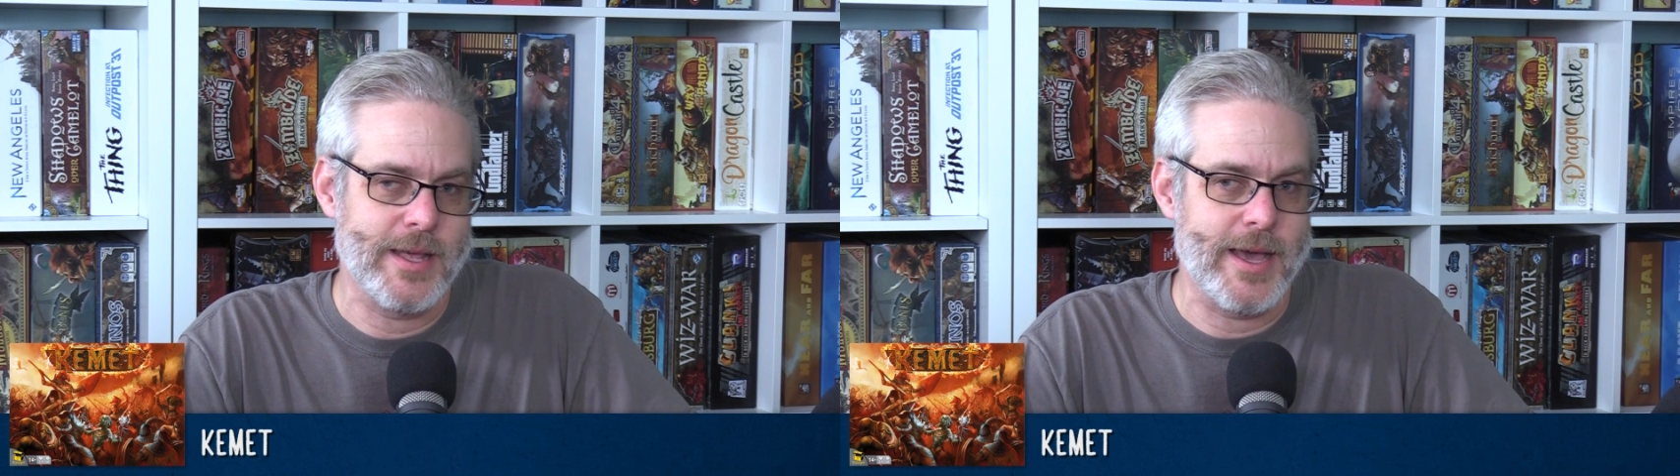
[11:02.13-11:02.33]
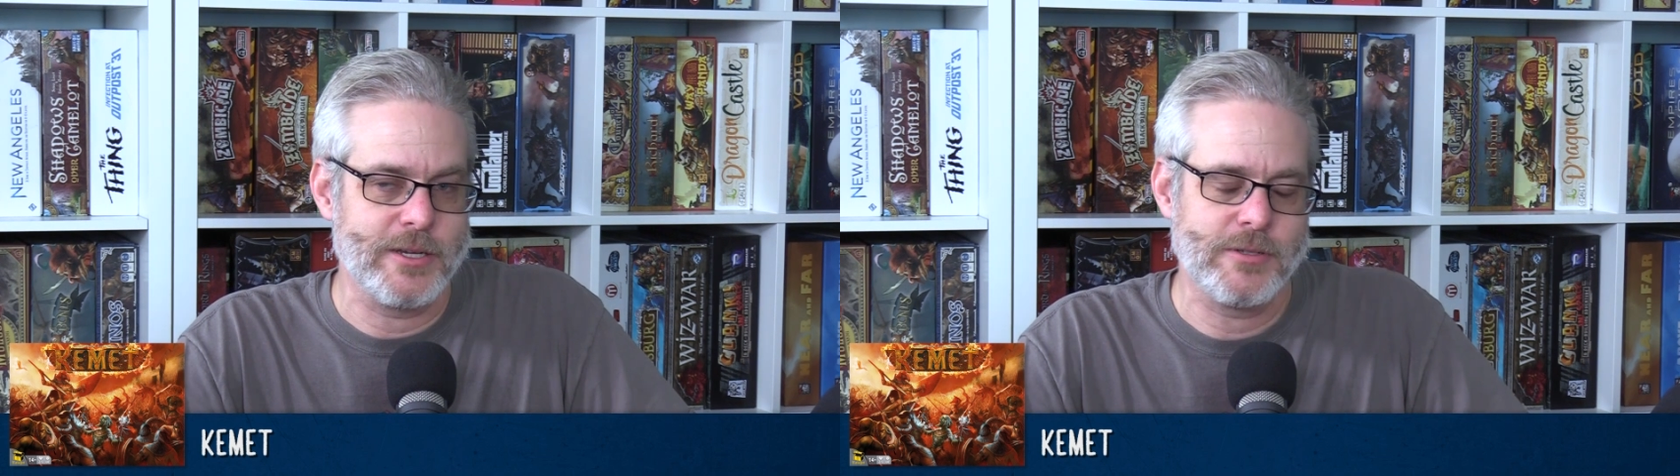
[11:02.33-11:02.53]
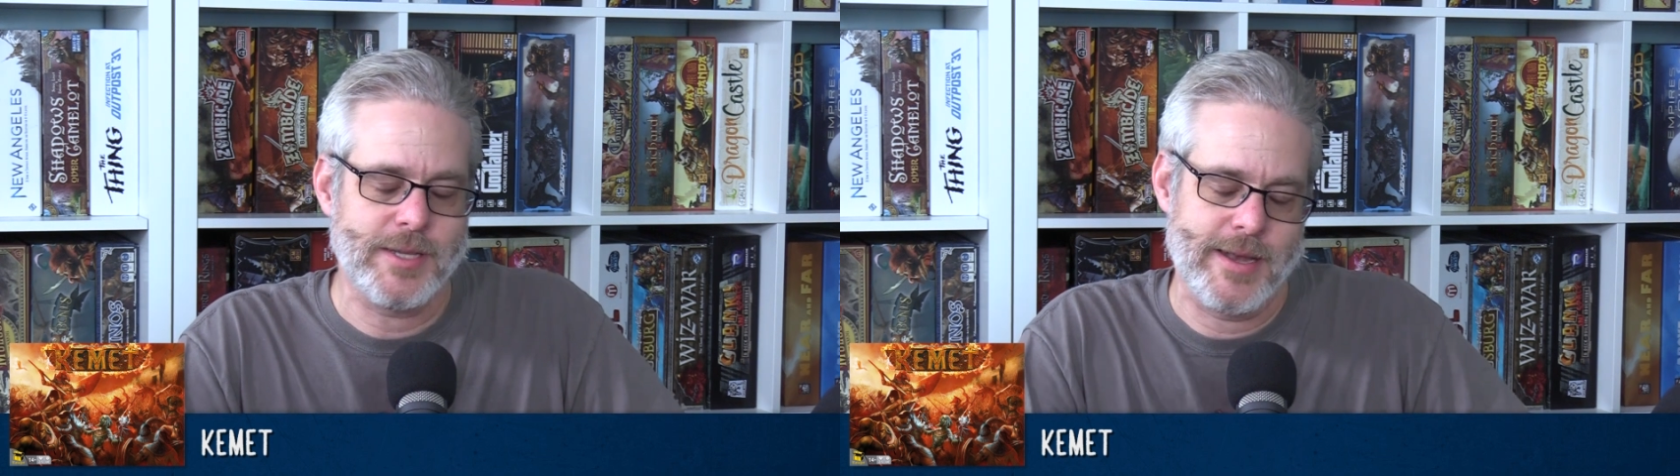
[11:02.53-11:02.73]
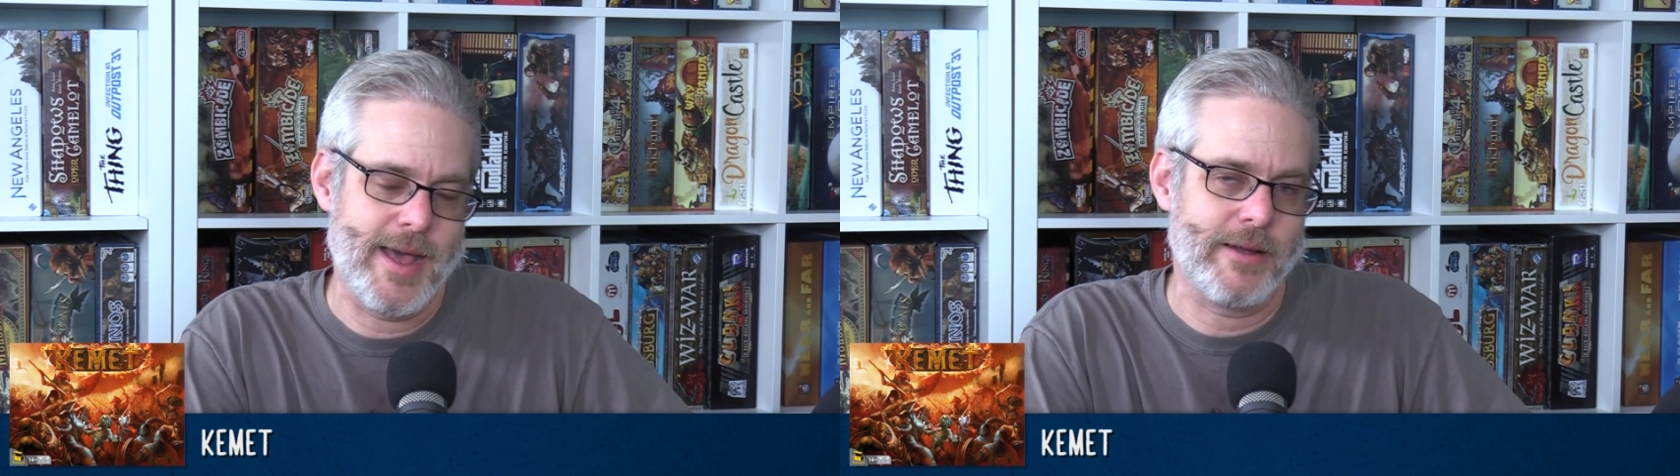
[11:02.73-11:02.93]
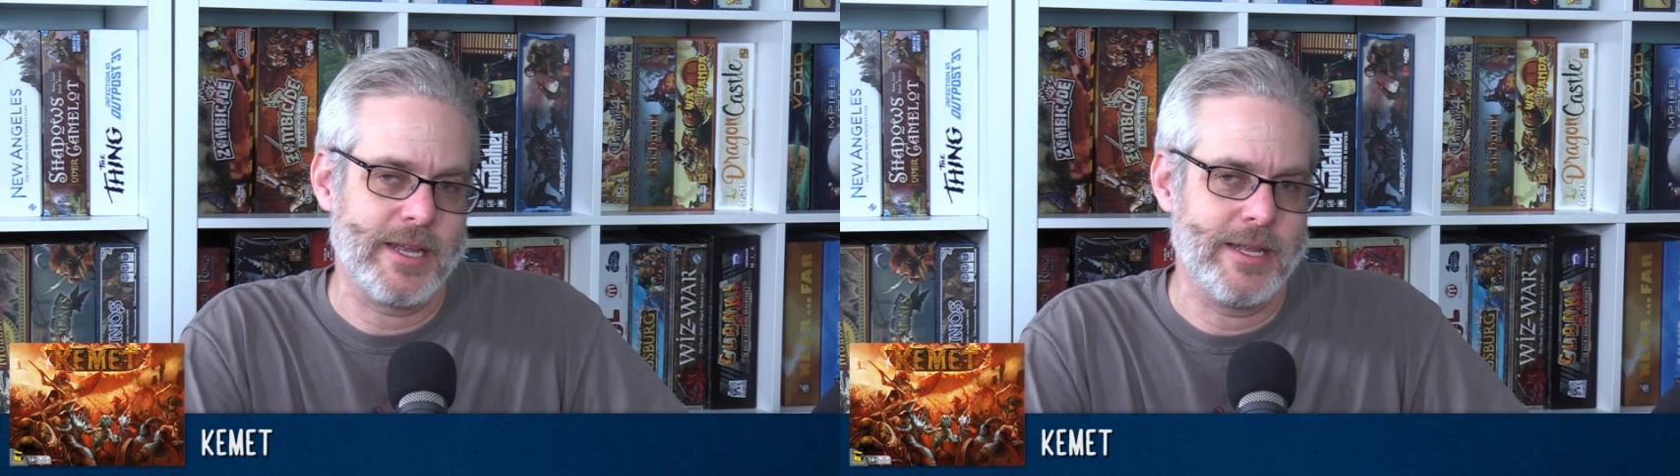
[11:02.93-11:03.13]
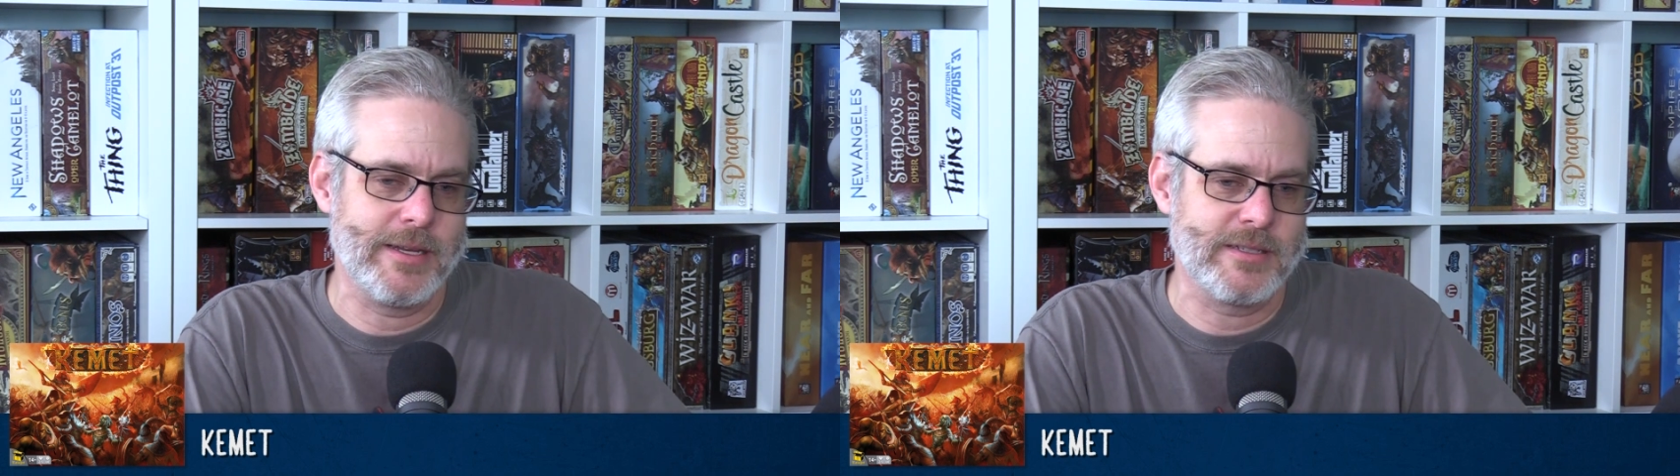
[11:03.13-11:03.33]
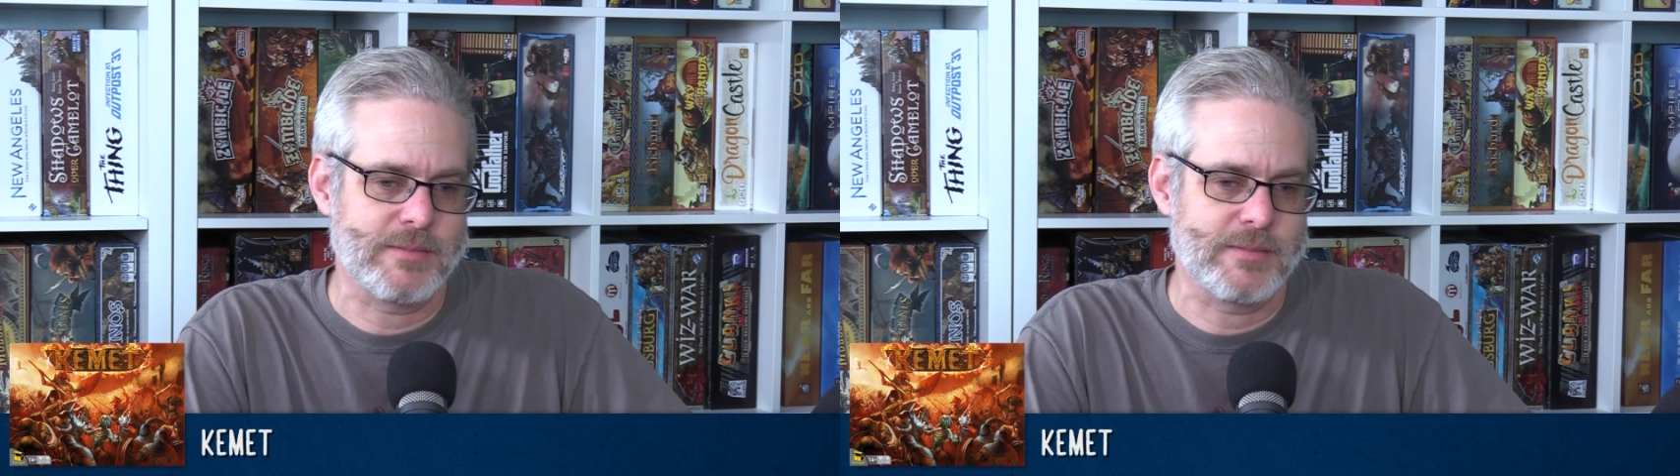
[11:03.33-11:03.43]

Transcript: that you send out in